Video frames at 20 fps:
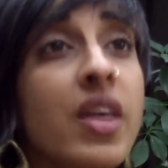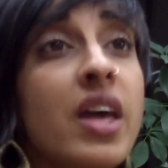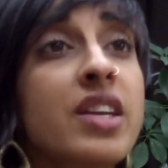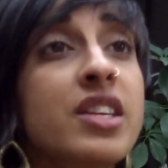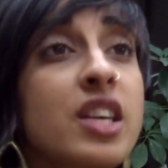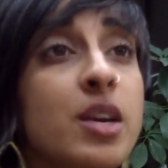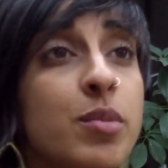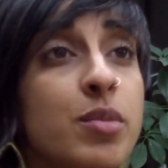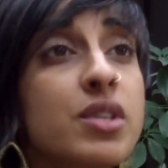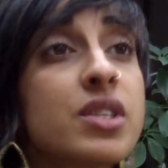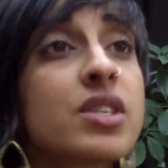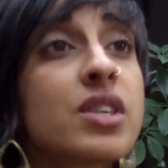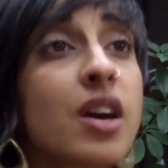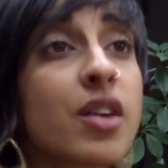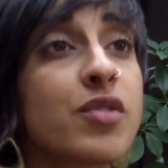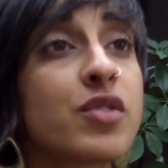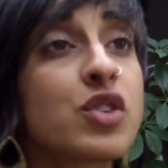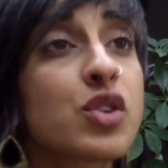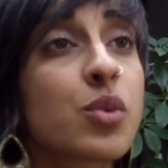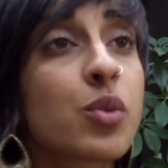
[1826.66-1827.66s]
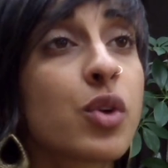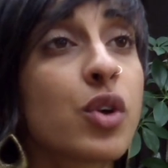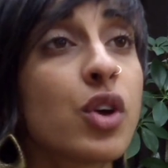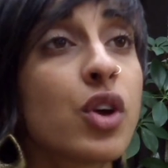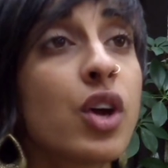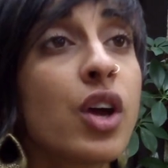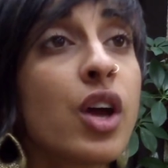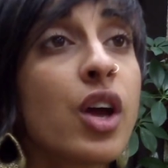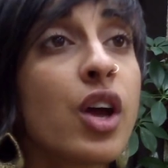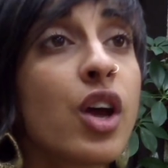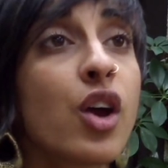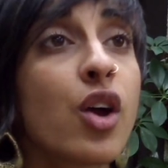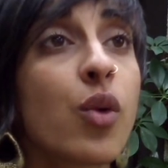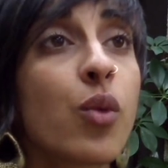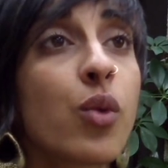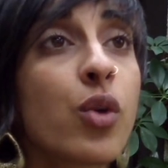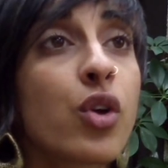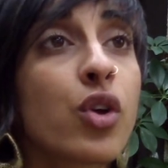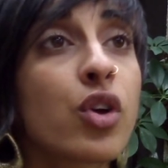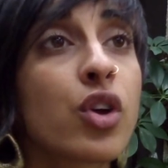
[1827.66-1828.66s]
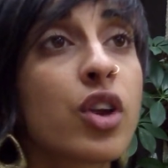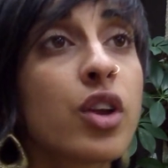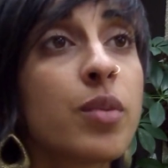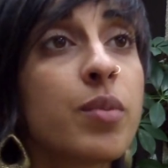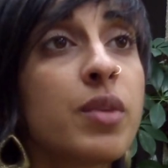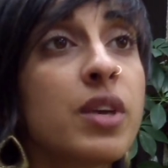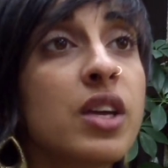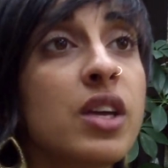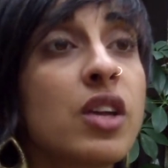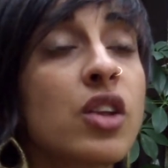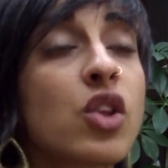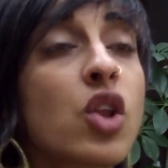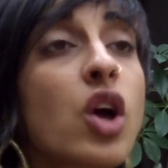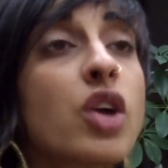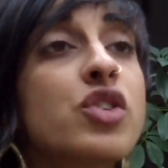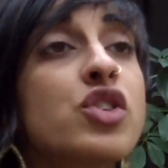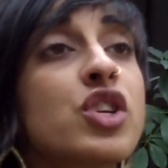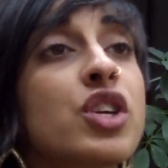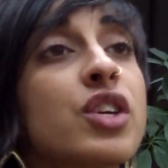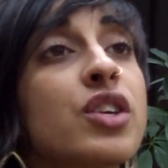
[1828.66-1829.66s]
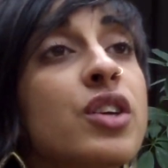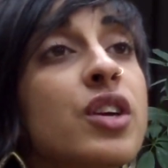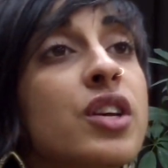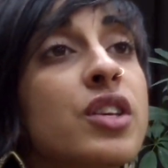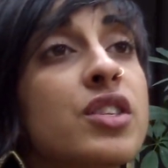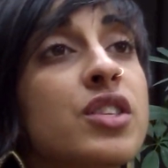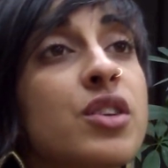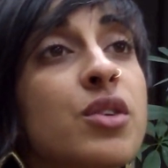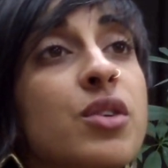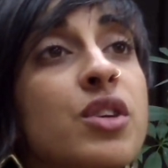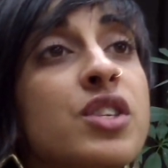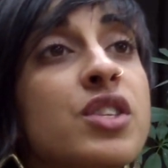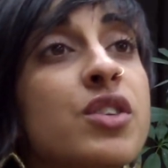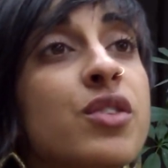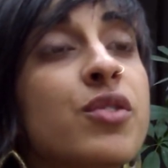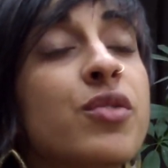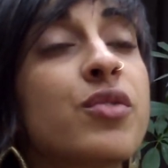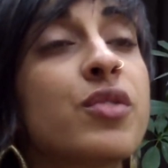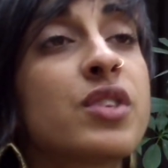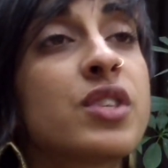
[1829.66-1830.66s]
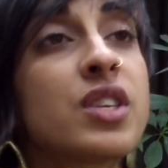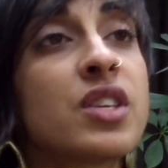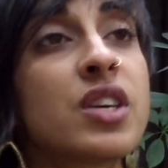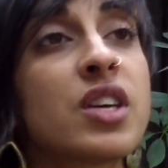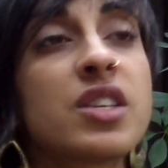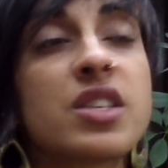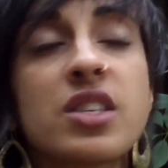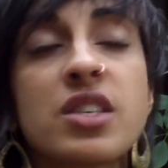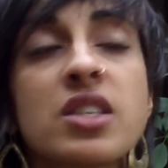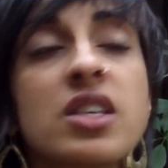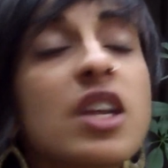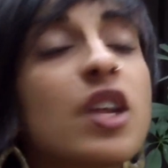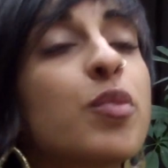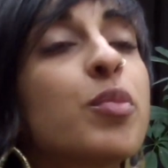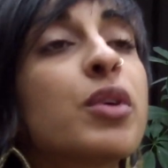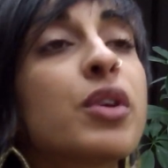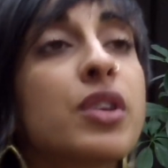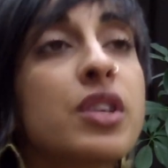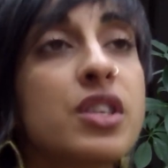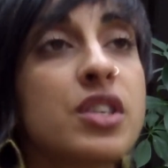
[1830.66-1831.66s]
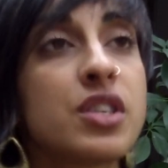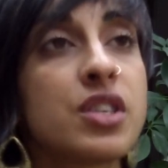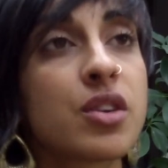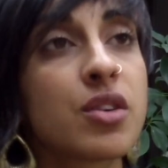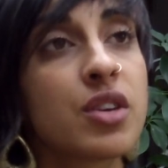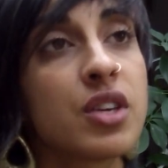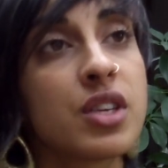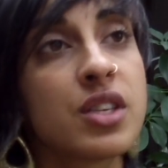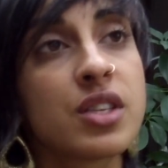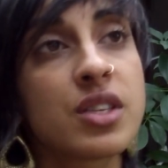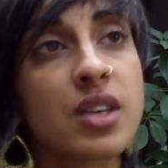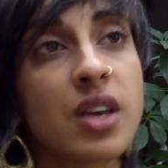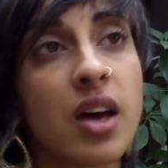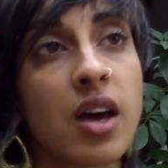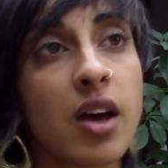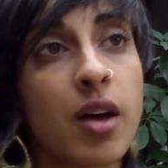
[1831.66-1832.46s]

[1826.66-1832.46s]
that type of stuff. So we're going to be launching a sustainability series,